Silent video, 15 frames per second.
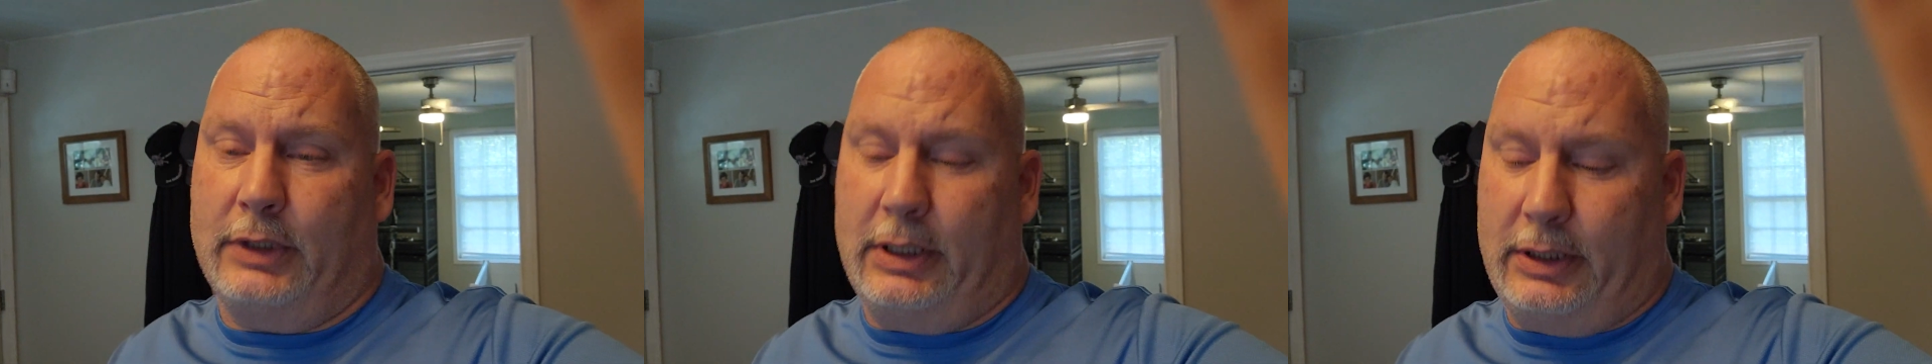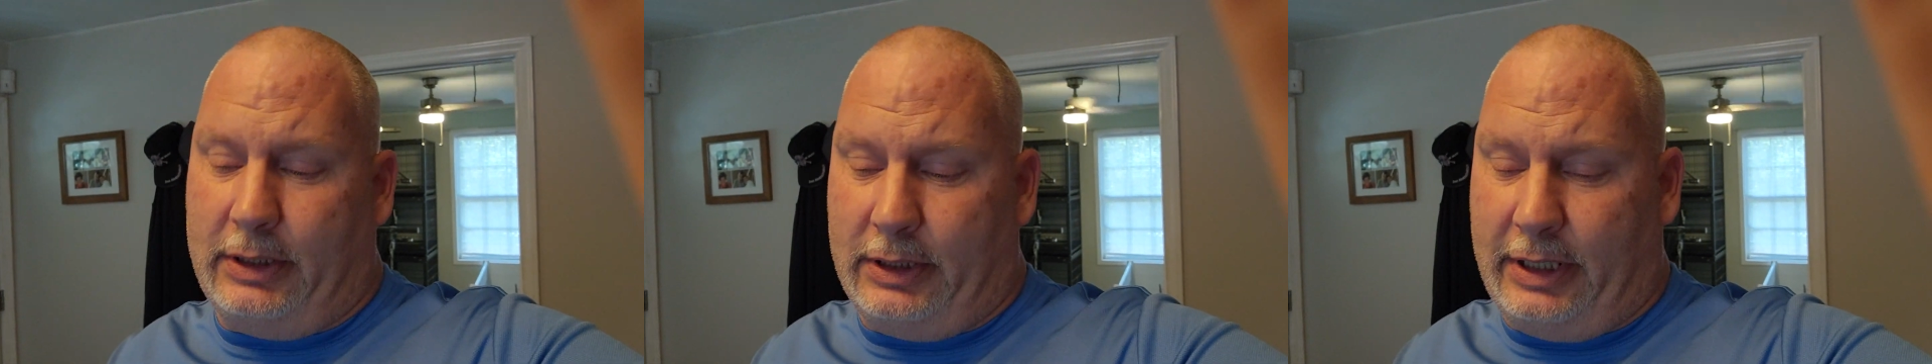
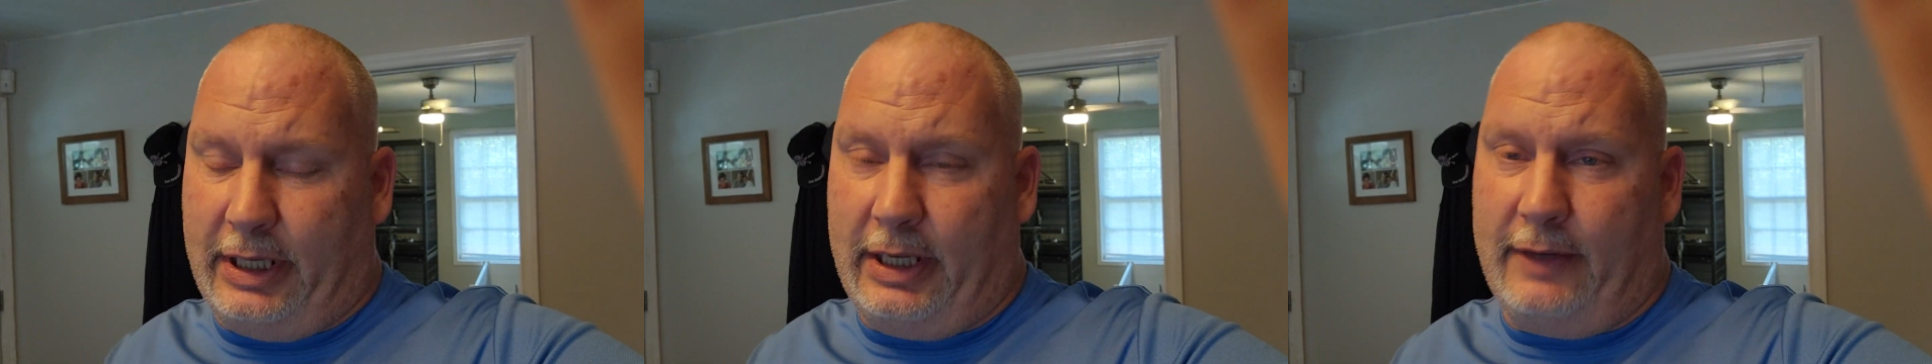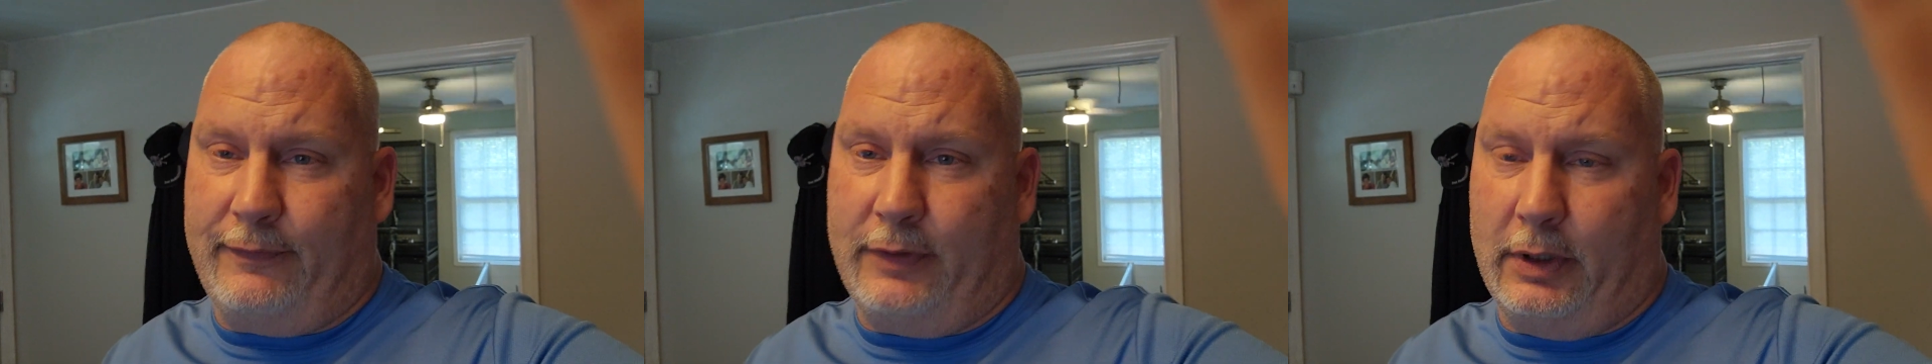and then I
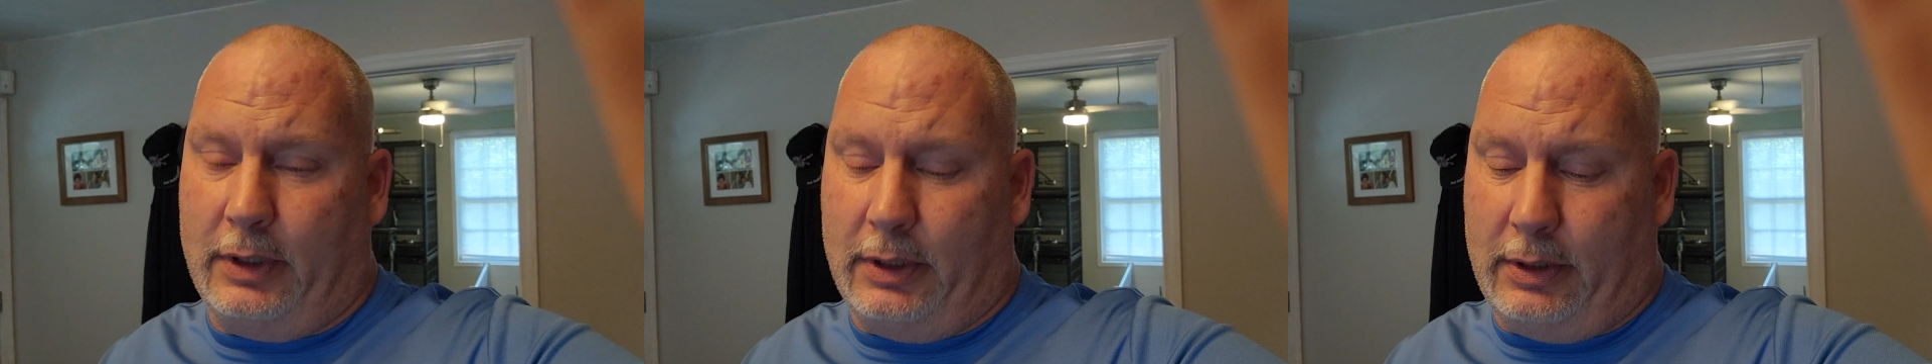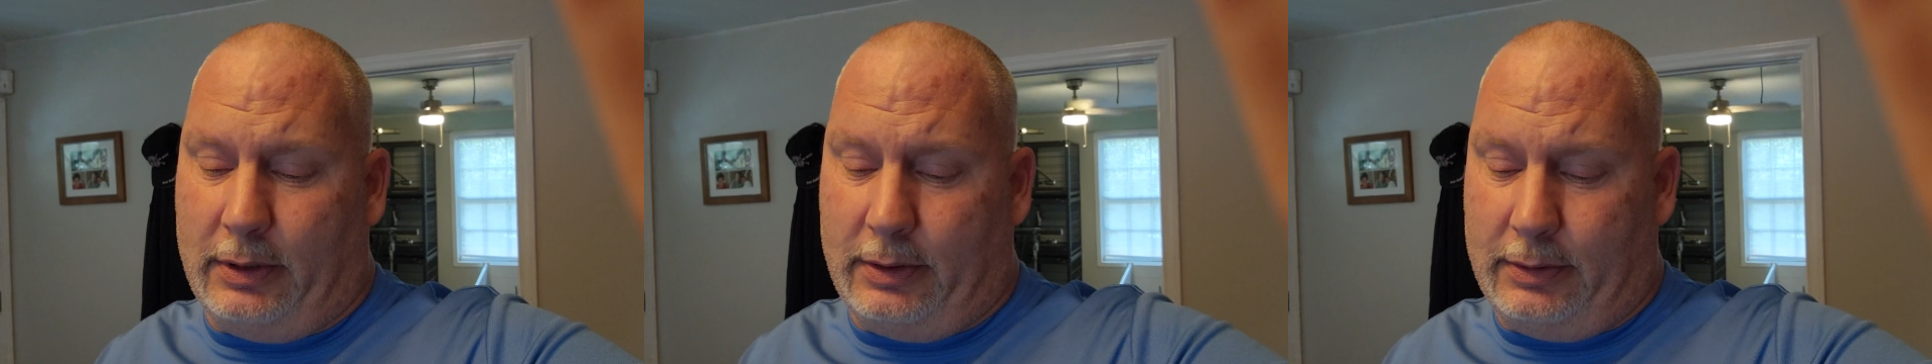have the
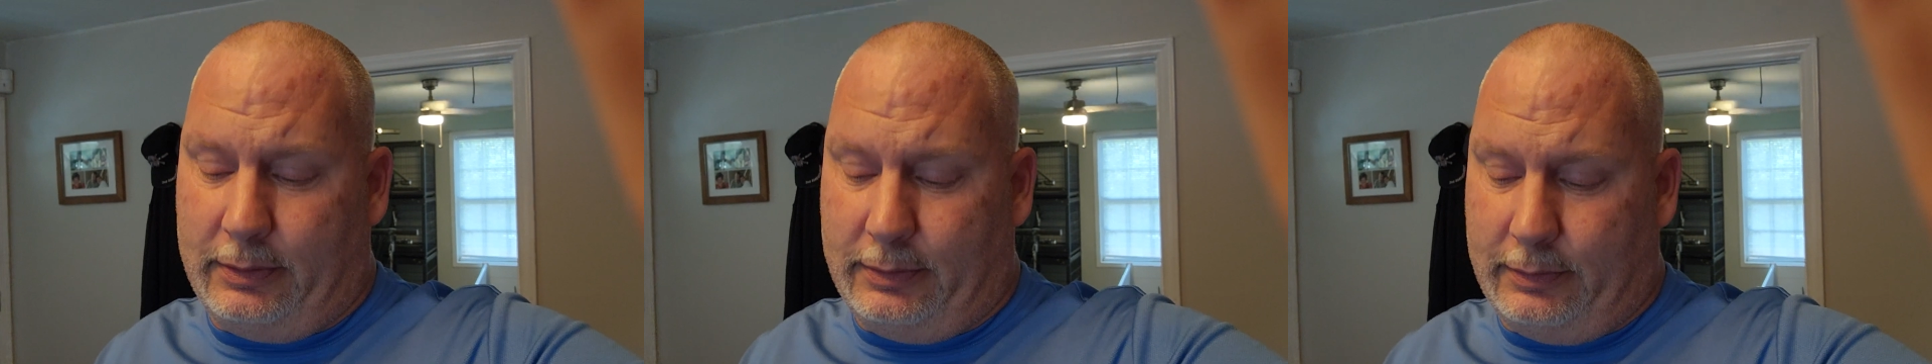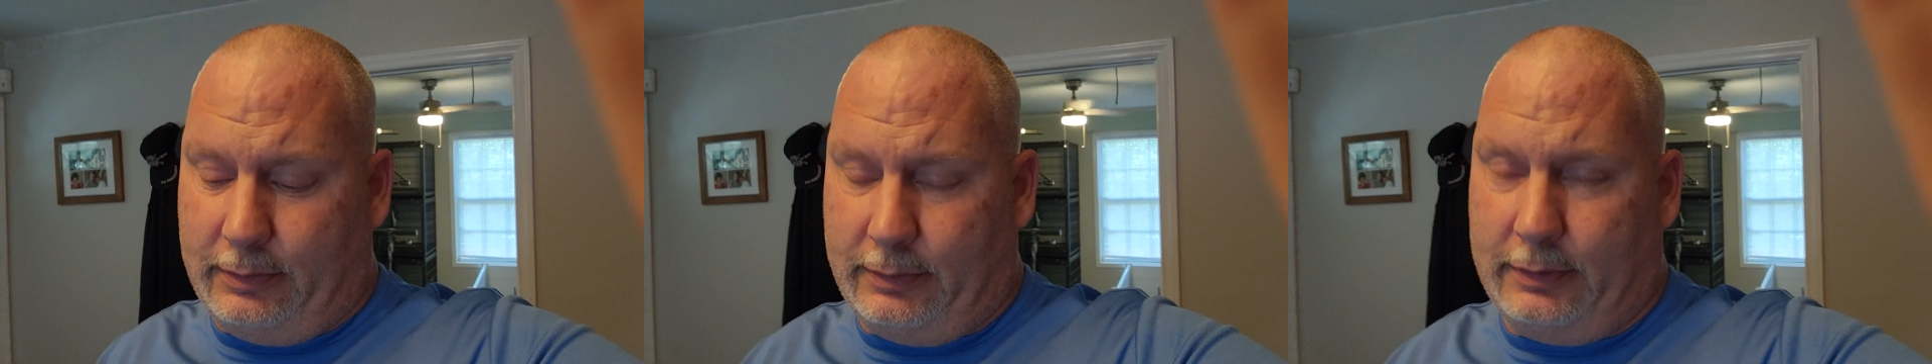uh,
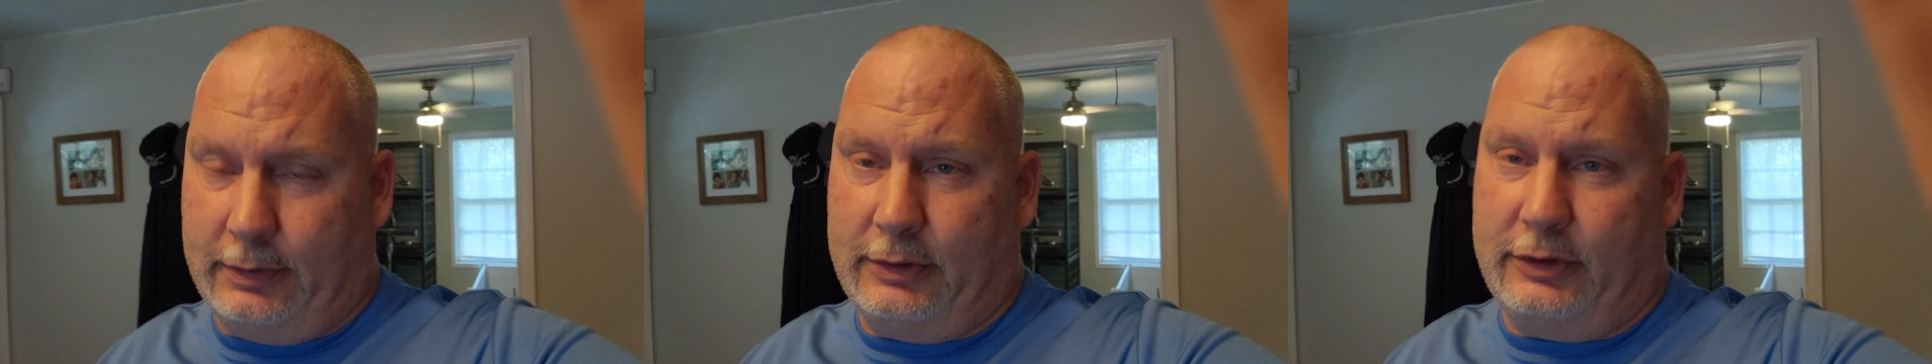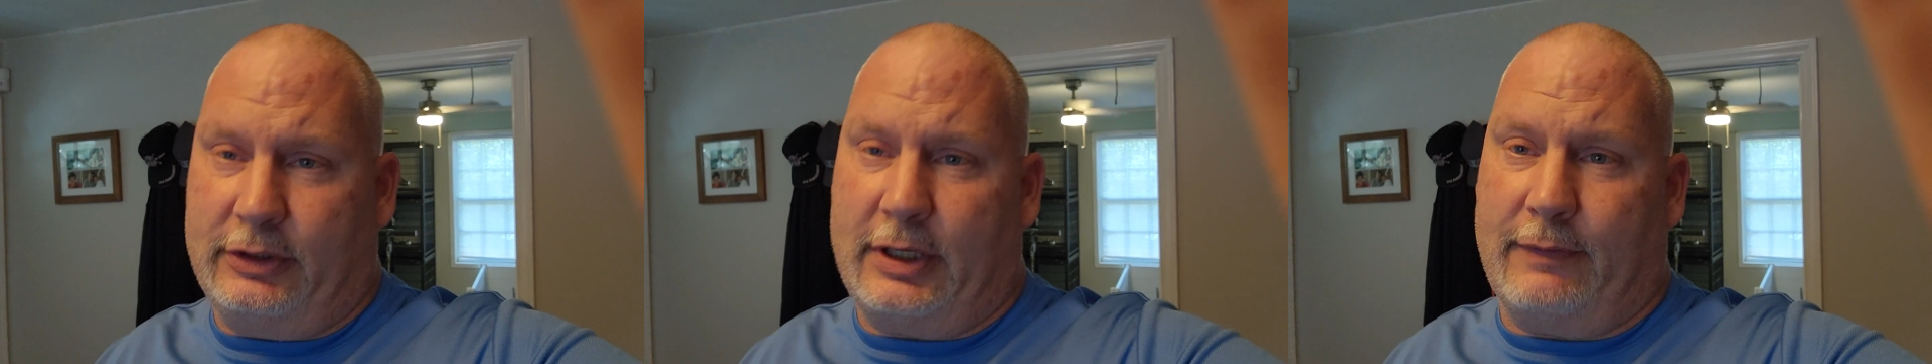
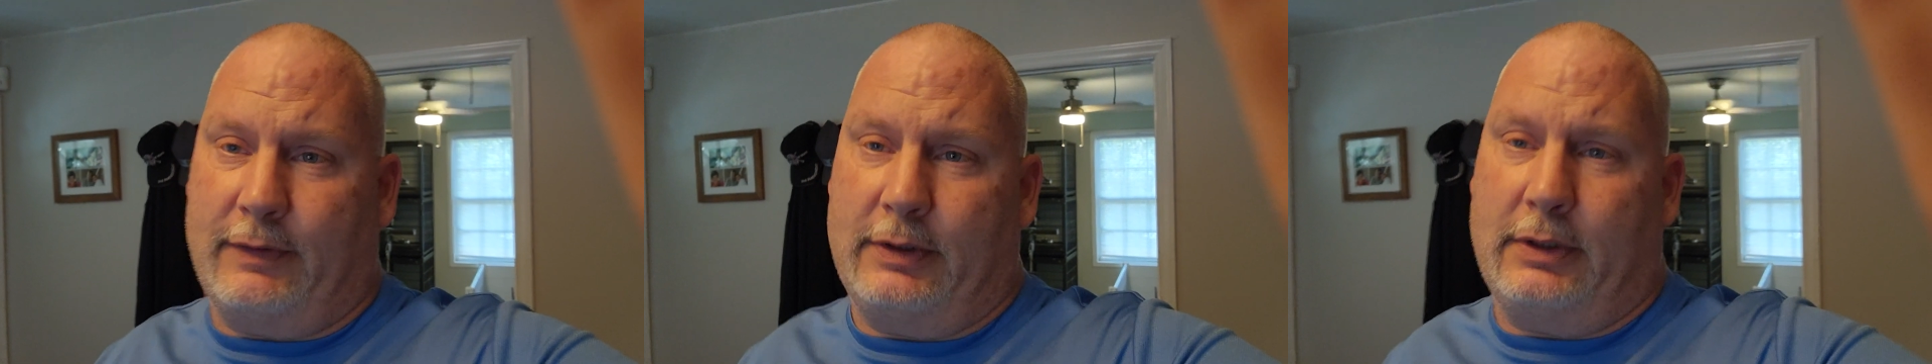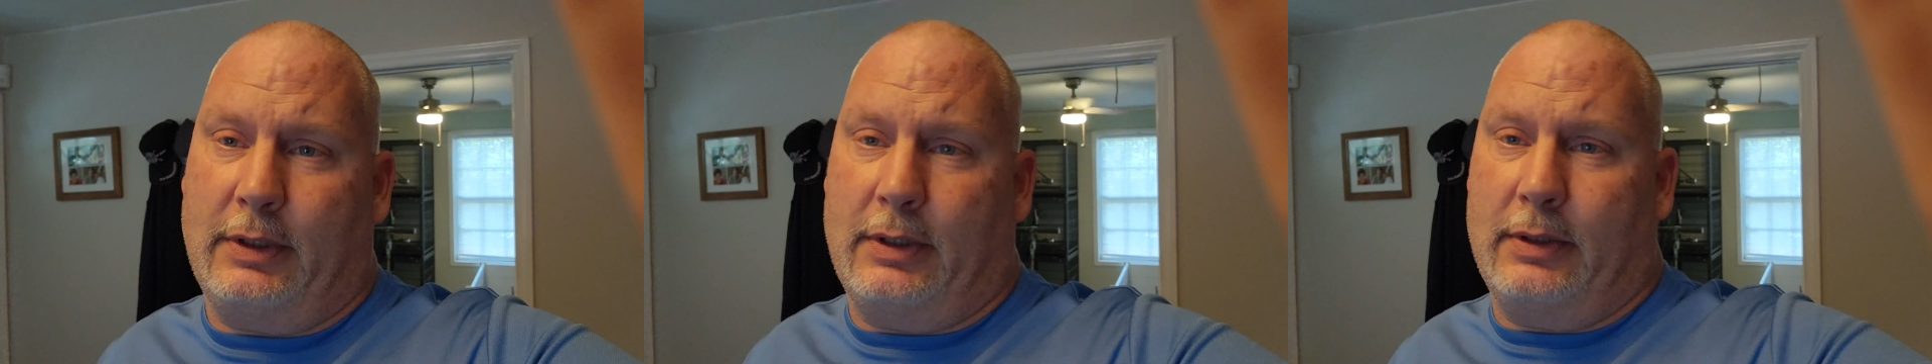
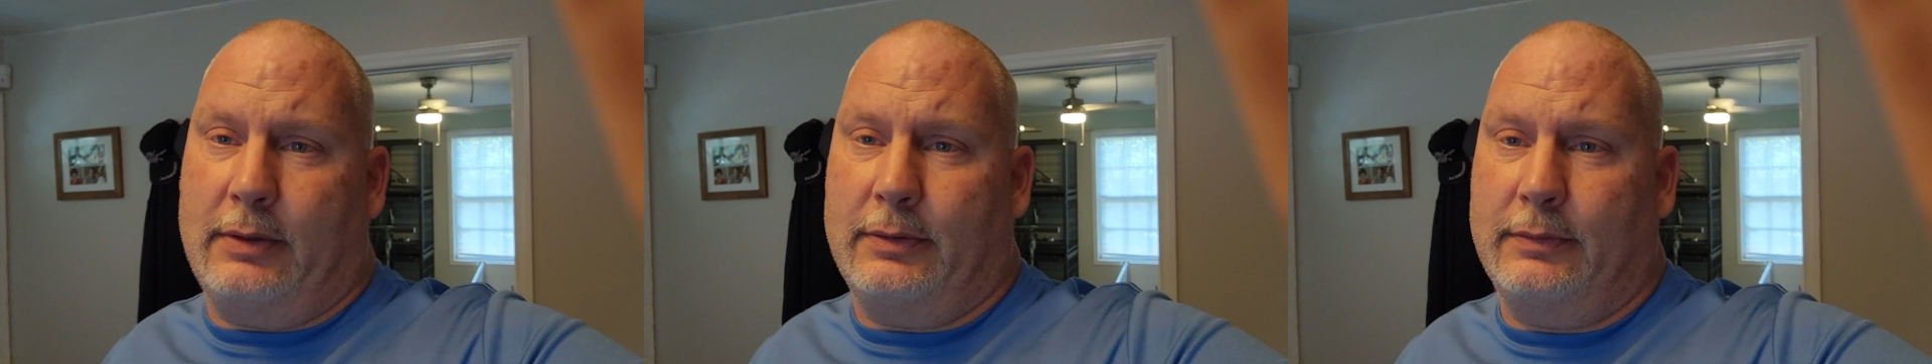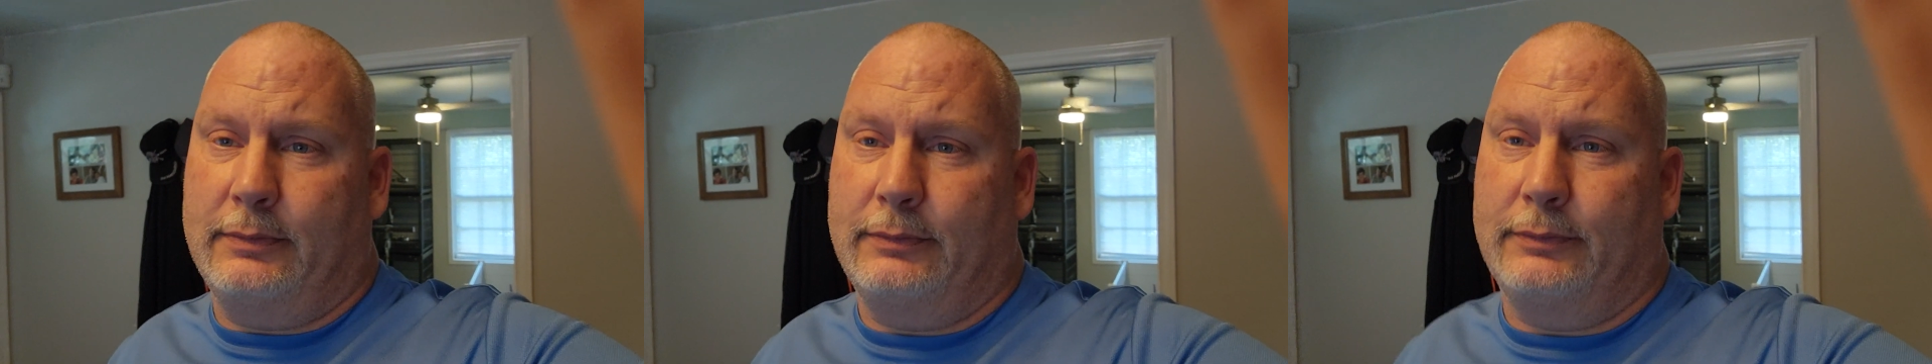seven uh,